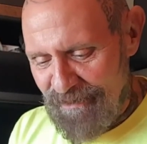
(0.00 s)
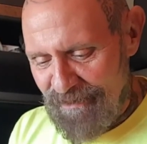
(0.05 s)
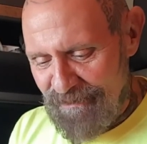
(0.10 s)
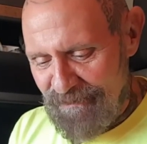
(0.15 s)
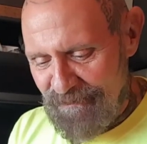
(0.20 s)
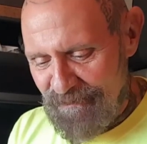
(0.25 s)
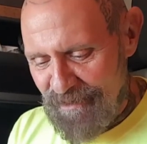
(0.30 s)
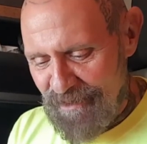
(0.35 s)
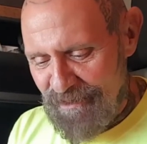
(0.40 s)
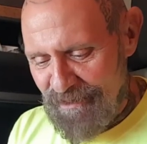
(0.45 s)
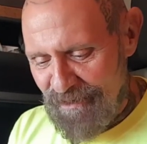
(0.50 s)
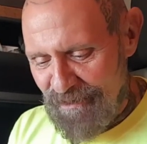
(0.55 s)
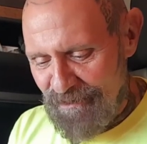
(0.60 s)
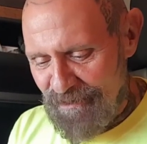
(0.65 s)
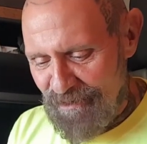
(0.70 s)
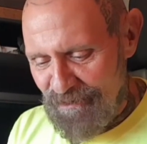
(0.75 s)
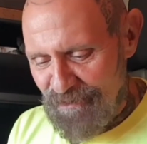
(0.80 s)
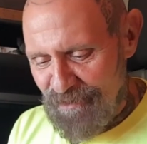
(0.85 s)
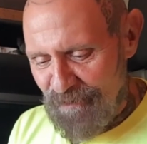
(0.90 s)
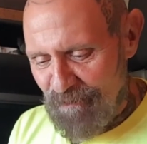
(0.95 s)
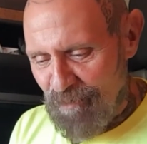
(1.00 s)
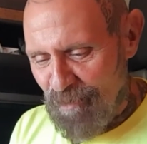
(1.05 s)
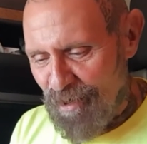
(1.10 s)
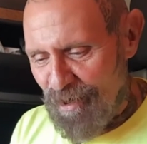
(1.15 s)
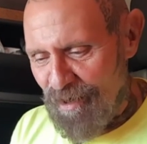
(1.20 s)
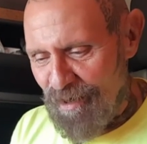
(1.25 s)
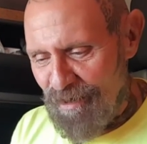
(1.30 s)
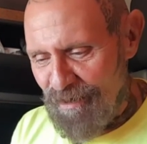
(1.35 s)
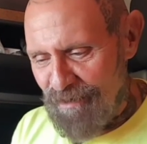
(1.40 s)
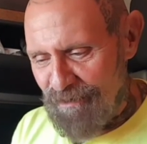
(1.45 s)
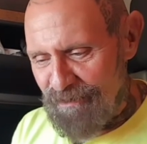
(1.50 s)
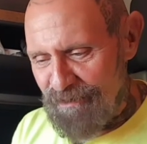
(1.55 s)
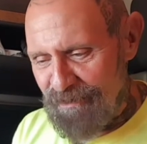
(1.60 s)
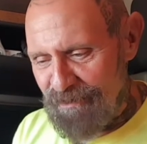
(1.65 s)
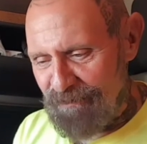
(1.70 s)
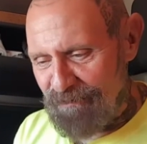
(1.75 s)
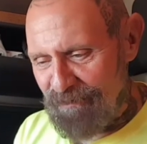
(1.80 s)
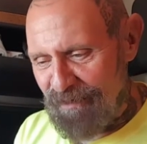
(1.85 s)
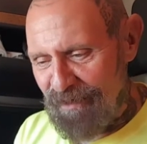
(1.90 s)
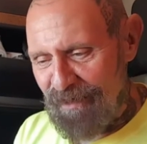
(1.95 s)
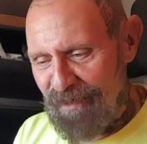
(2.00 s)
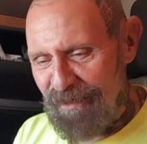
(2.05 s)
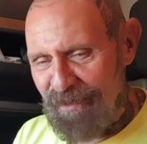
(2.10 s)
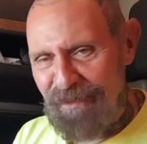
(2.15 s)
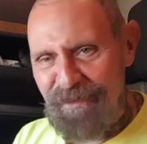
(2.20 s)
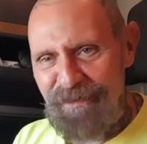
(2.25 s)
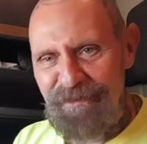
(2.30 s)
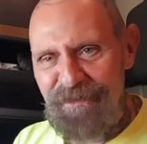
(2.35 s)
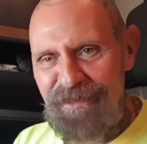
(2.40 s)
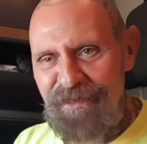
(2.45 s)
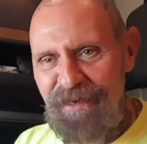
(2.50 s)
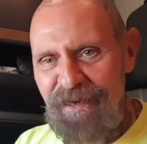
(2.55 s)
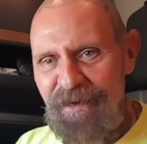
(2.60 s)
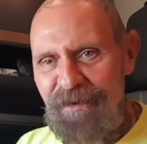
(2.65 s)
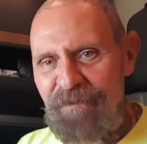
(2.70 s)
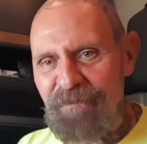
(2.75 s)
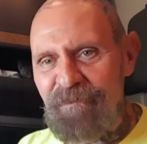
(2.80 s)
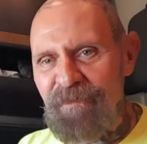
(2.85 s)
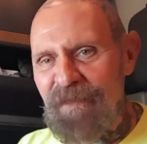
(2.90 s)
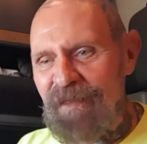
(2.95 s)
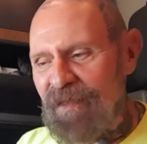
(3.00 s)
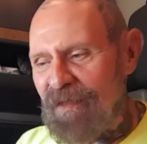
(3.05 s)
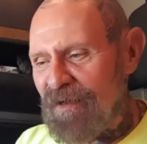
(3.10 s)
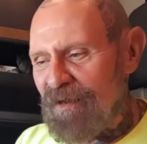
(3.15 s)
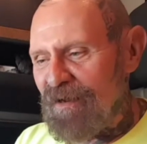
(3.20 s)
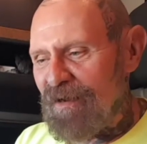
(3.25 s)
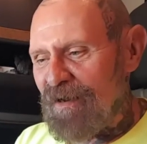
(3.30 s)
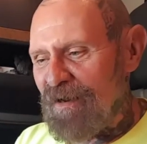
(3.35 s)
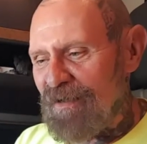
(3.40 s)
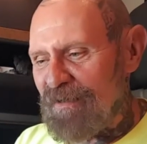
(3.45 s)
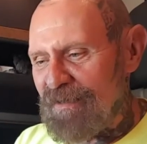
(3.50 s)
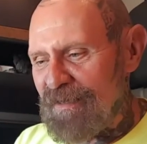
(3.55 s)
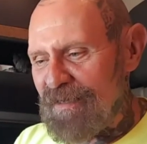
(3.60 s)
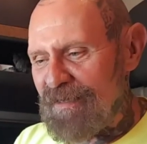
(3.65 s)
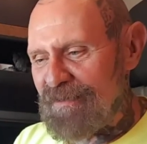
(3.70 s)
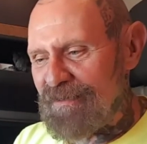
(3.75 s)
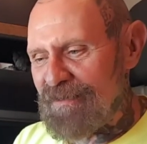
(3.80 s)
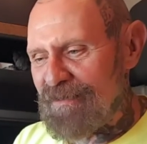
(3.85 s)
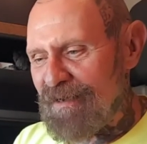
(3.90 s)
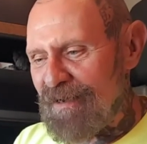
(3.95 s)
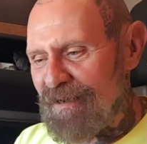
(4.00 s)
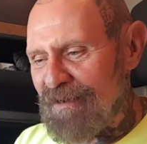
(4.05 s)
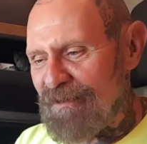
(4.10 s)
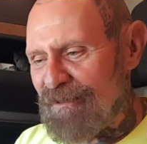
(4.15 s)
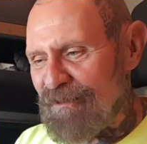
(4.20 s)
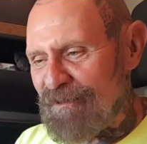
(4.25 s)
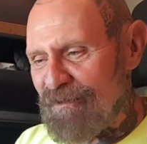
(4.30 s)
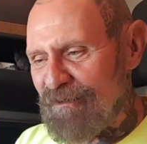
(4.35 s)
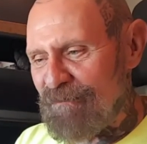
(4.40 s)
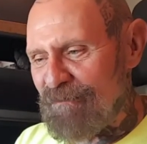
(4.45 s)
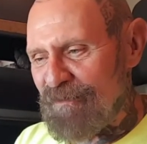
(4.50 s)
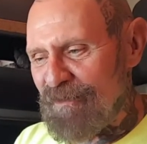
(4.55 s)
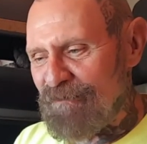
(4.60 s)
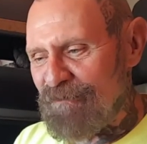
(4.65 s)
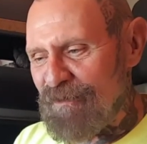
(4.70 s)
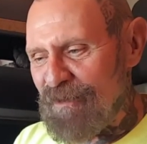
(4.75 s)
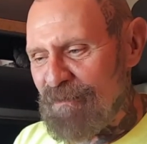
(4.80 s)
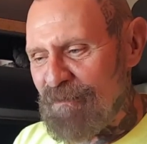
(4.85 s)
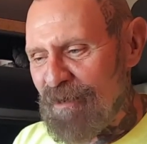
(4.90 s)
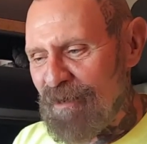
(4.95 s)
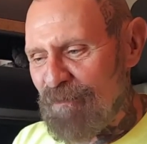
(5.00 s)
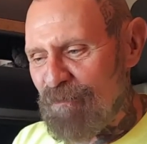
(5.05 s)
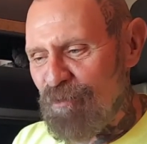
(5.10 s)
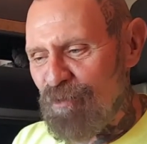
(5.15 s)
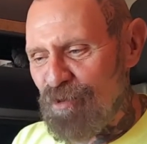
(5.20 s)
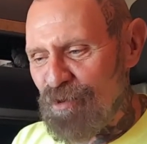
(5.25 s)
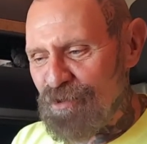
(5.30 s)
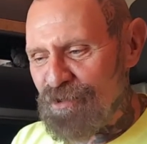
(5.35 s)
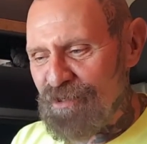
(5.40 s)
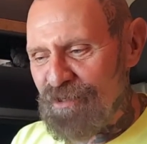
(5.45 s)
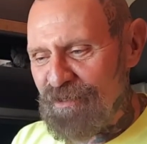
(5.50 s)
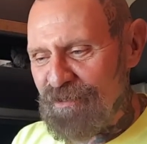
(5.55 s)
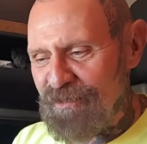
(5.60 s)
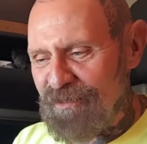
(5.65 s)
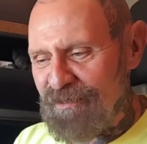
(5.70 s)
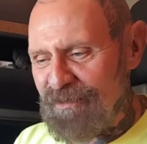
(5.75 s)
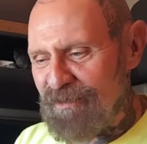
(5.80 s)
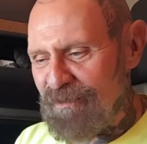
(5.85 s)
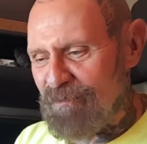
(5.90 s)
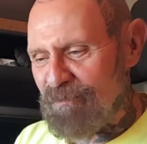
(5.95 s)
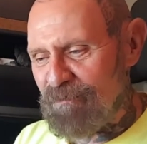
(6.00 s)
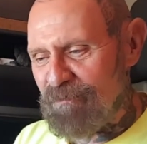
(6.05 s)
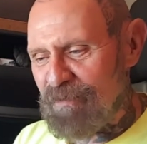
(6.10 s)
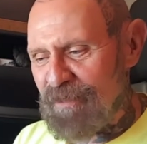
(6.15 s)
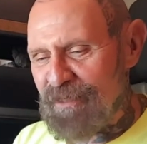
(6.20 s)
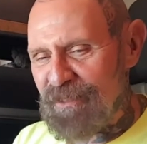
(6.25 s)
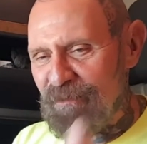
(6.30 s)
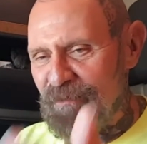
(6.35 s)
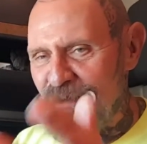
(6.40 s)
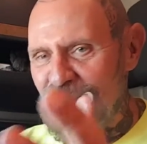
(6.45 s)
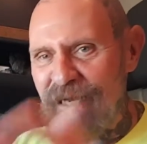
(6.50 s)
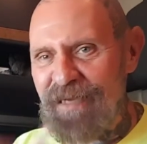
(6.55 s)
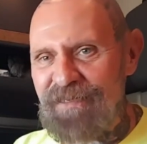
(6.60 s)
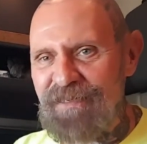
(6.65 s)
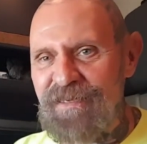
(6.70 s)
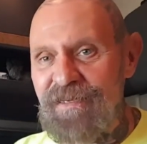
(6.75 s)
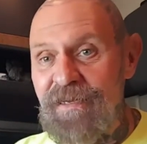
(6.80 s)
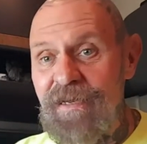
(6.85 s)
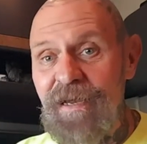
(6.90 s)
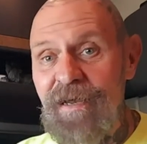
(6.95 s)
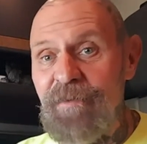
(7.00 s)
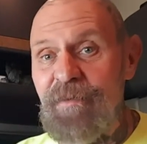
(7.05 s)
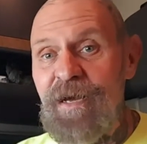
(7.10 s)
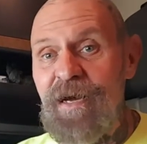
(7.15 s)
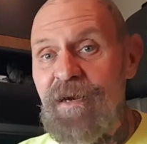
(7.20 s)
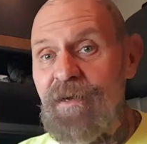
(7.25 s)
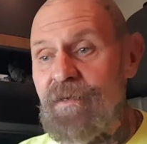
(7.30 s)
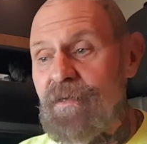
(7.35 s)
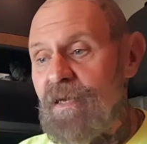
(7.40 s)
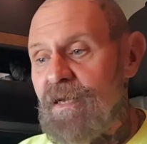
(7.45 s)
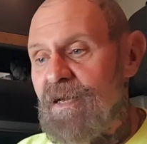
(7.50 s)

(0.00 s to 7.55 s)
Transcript: And, you know, there was a part uh, that just kind of on the inside of the female portion, the piece of plastic came out.